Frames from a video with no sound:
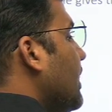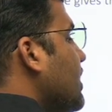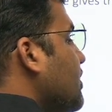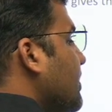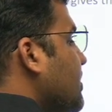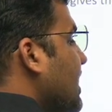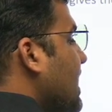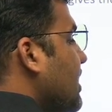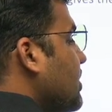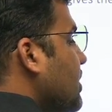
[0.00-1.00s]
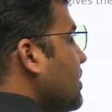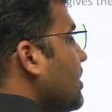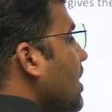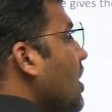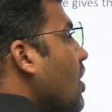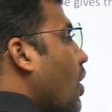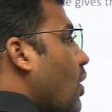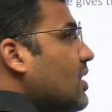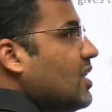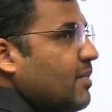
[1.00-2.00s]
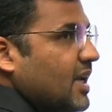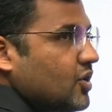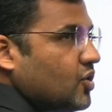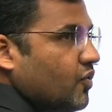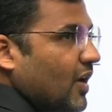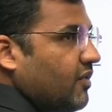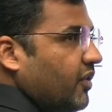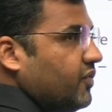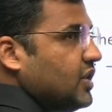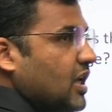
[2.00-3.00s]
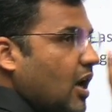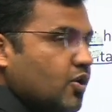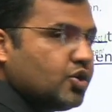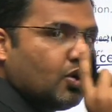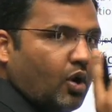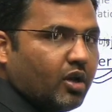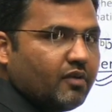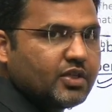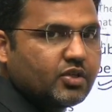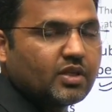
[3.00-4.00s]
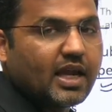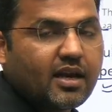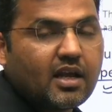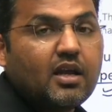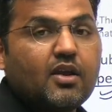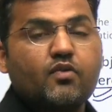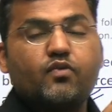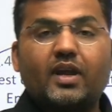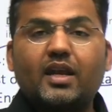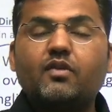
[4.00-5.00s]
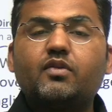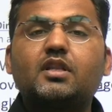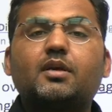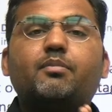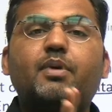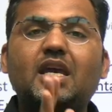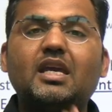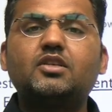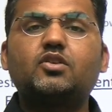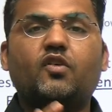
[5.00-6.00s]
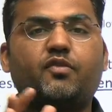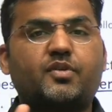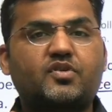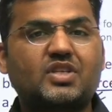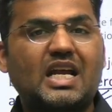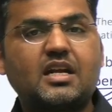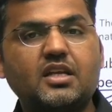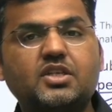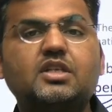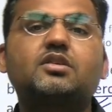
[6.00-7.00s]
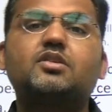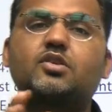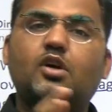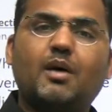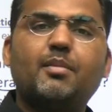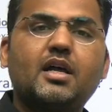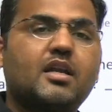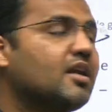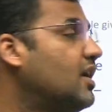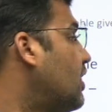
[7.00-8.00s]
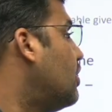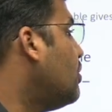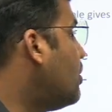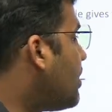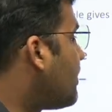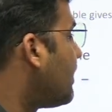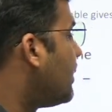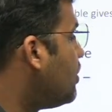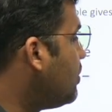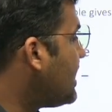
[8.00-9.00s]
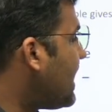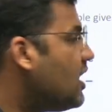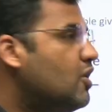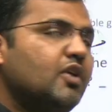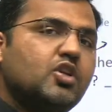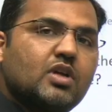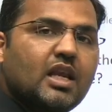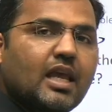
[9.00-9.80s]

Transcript: these percentages on the base of 150. Now you should always know that whenever the base of percentages is common, do not do the individual